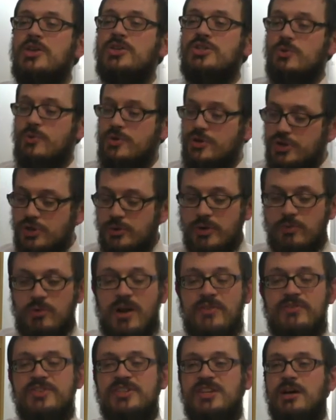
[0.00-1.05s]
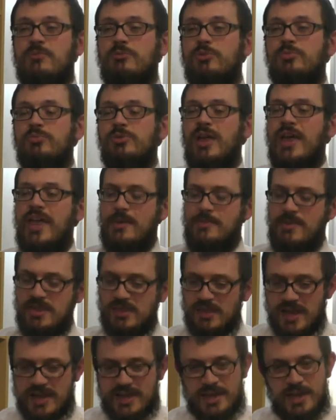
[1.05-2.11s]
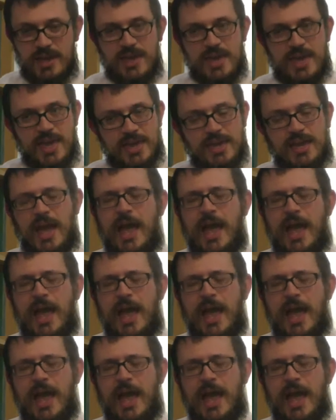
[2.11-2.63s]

So when you're doing rough and tumble play, it